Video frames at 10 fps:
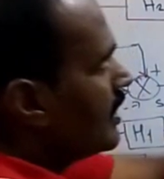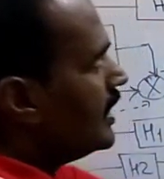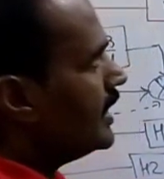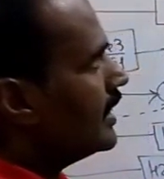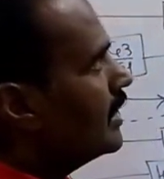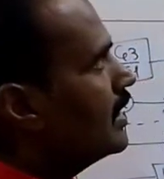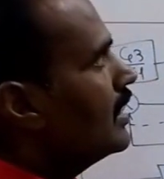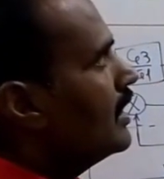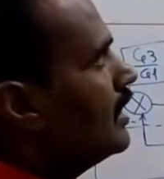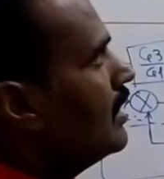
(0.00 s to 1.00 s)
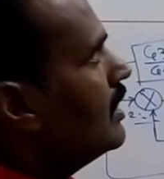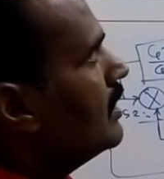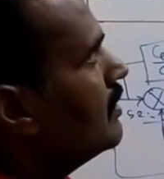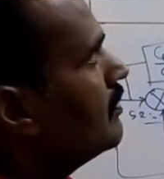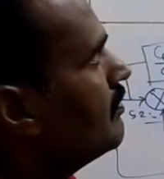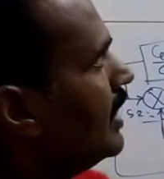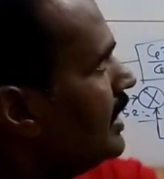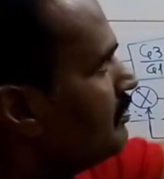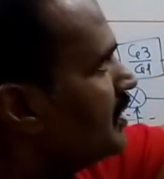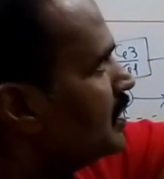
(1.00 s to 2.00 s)
Right?
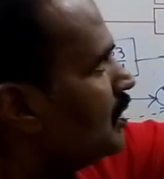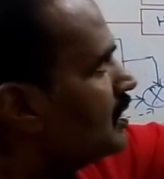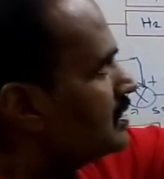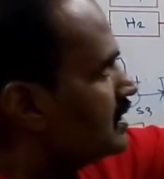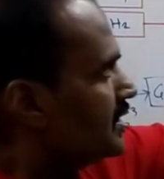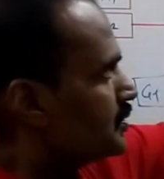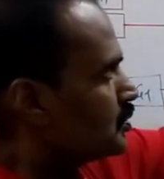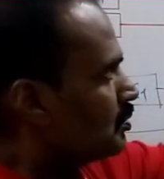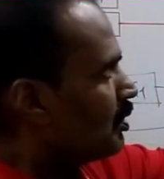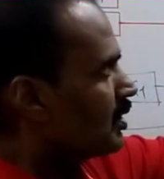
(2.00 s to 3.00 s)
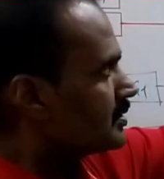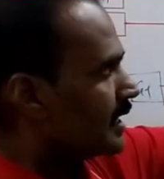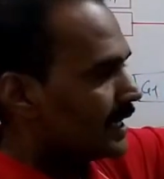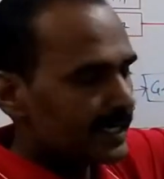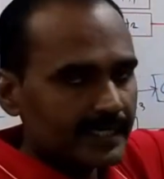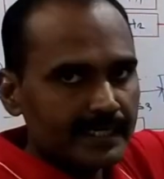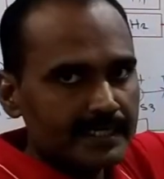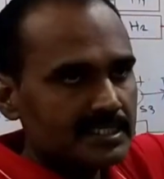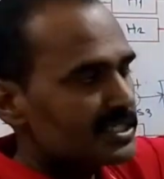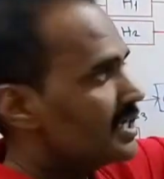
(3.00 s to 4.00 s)
Why? Because these 2 blocks are connected
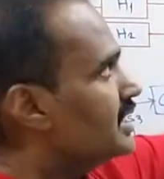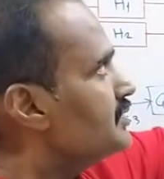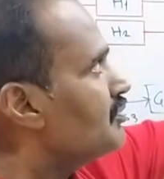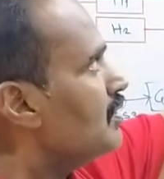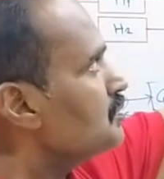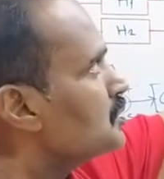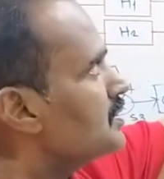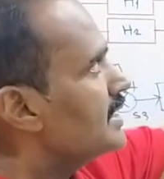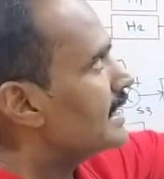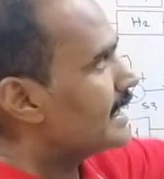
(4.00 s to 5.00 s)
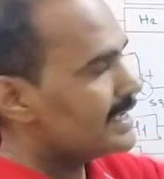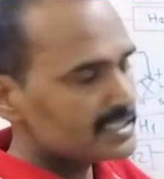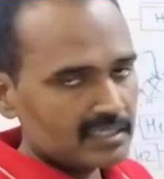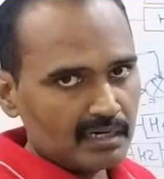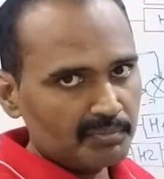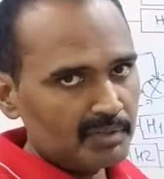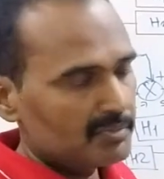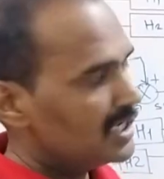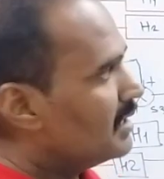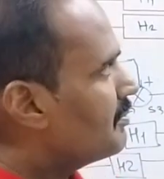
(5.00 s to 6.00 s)
in series form, so their gains are being
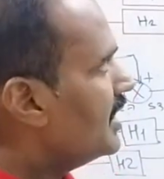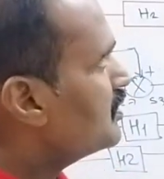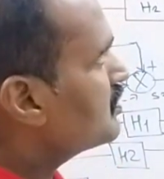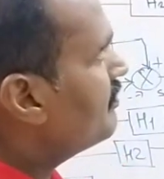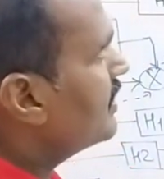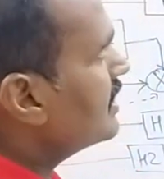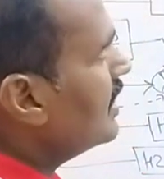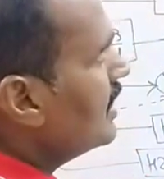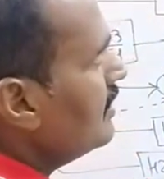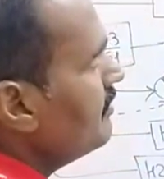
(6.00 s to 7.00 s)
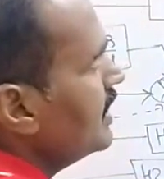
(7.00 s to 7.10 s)
multiplied. So furtherly,